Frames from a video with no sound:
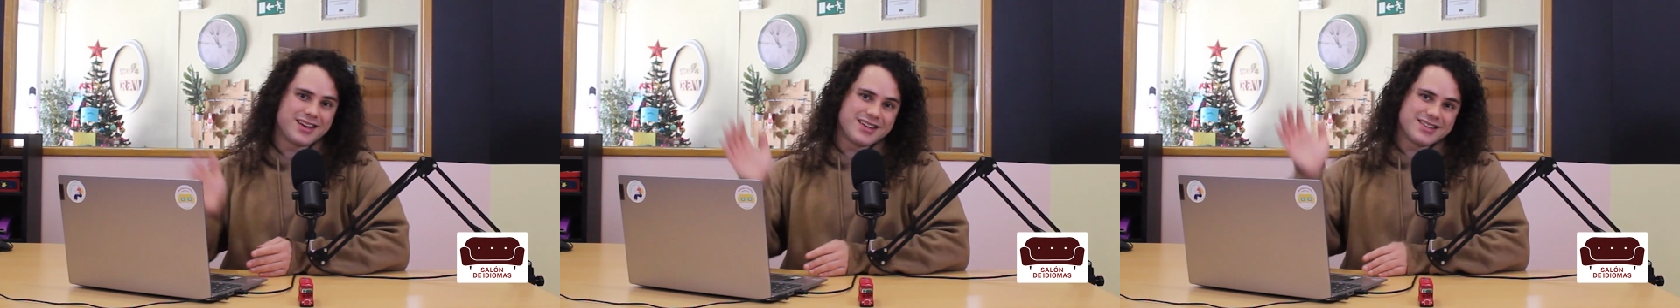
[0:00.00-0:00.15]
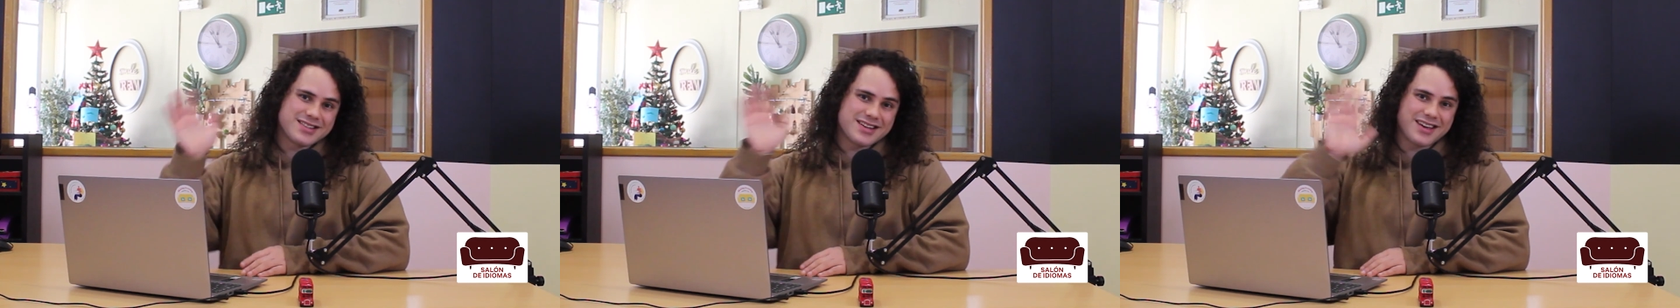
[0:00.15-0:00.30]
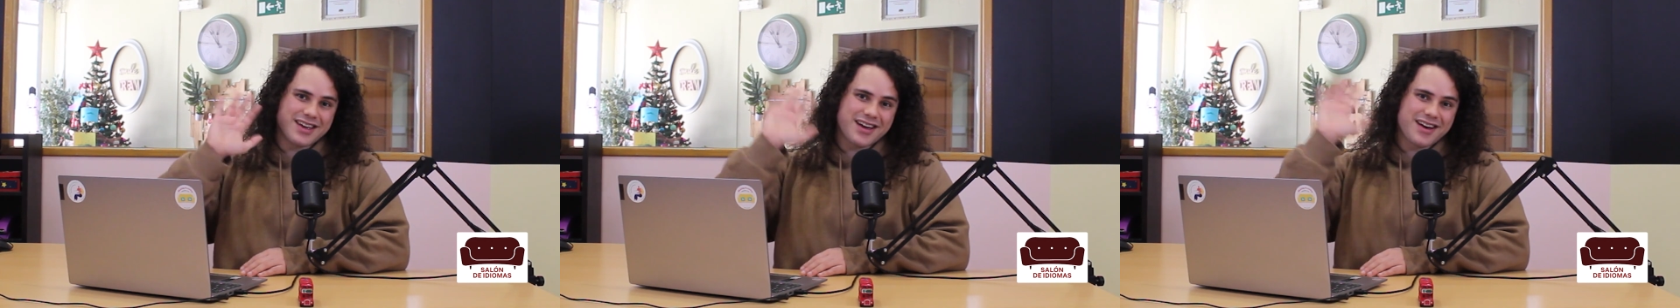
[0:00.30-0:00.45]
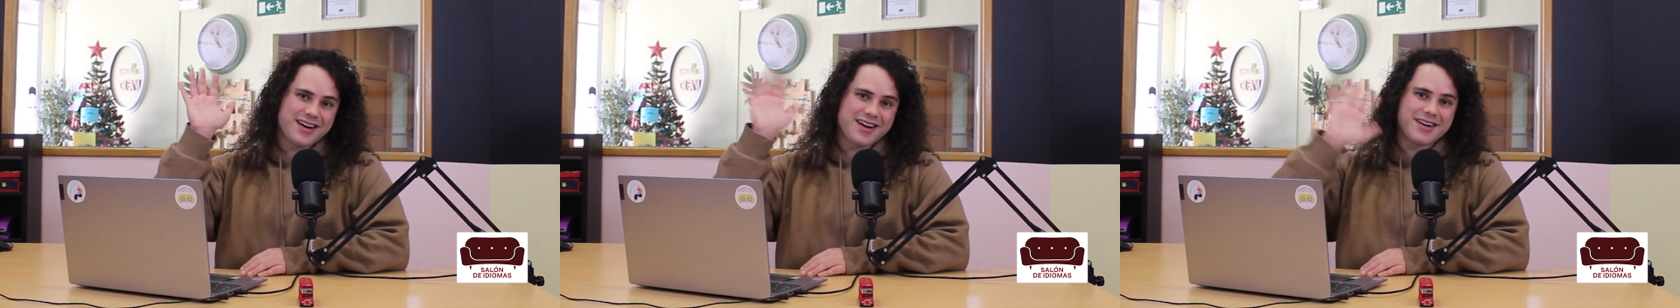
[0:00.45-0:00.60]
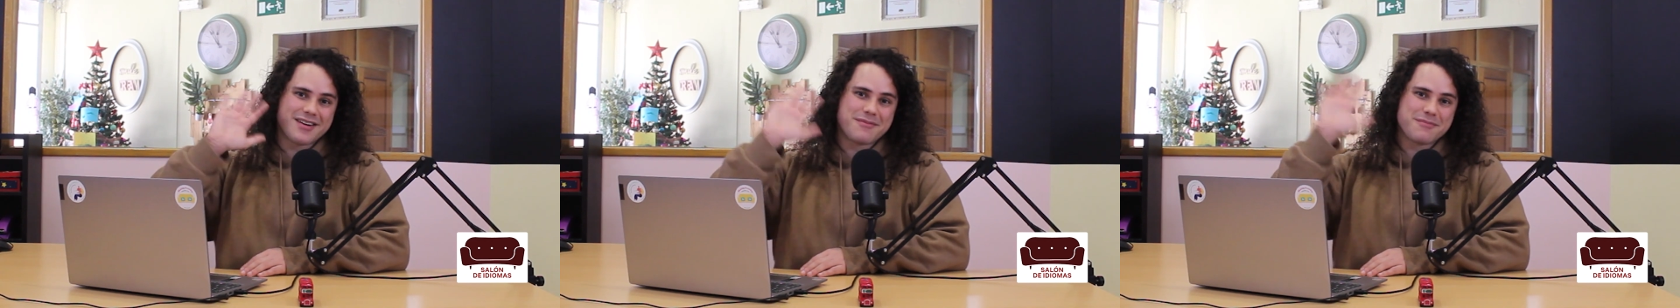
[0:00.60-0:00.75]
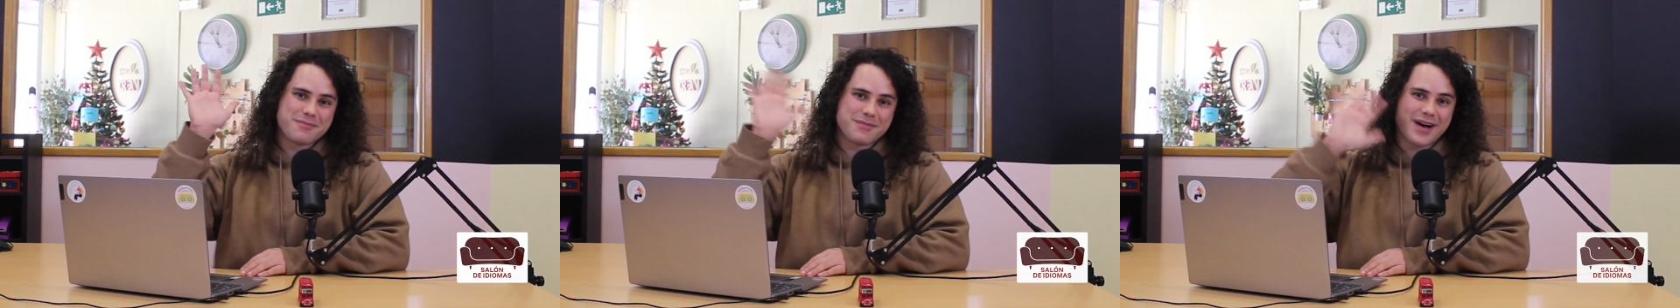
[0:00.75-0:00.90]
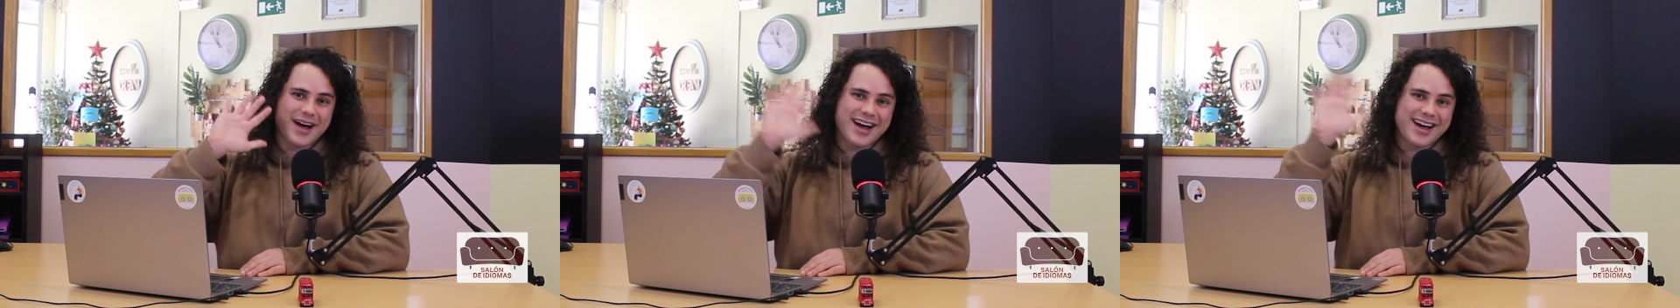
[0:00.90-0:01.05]
Take
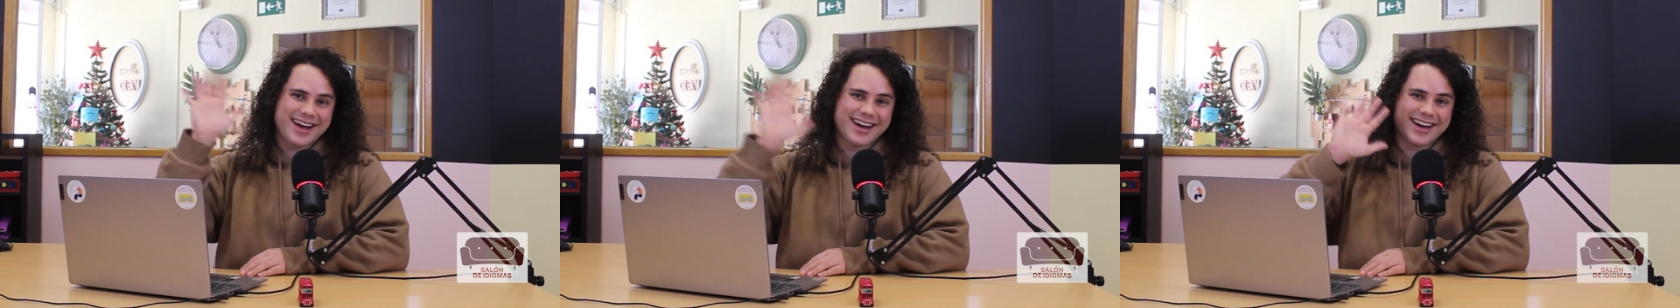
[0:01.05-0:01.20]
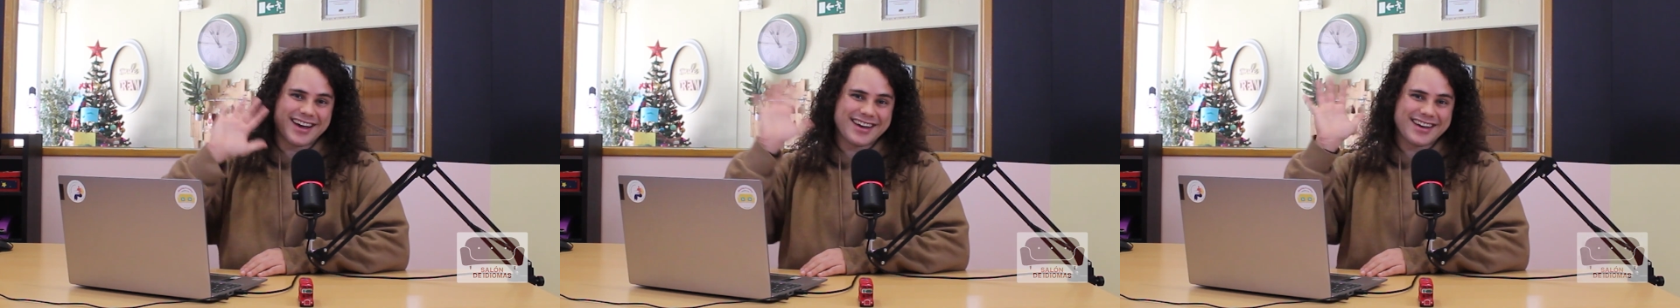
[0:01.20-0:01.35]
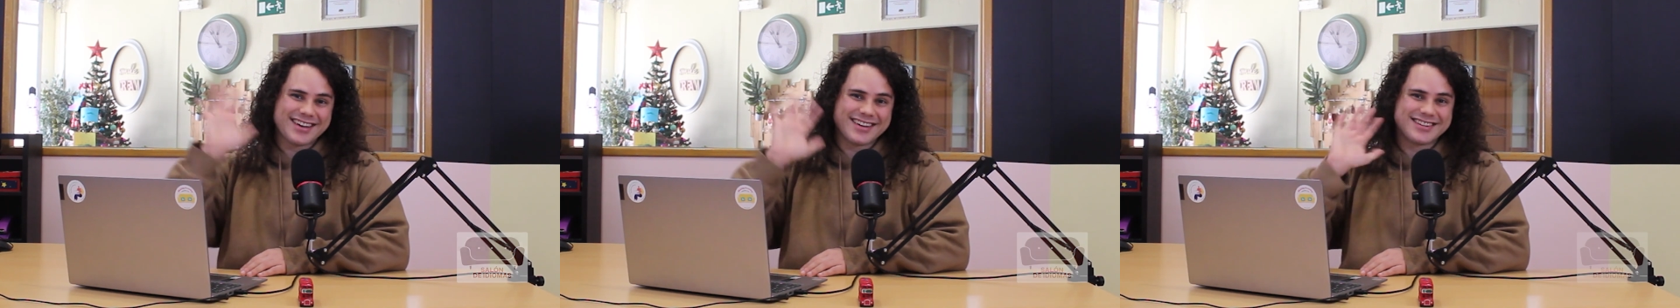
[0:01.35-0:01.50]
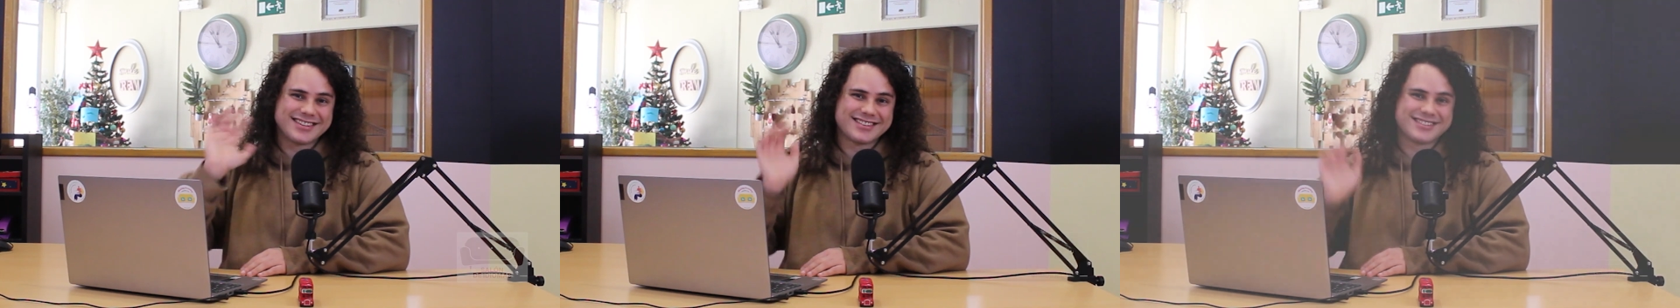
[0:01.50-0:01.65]
care. Bye.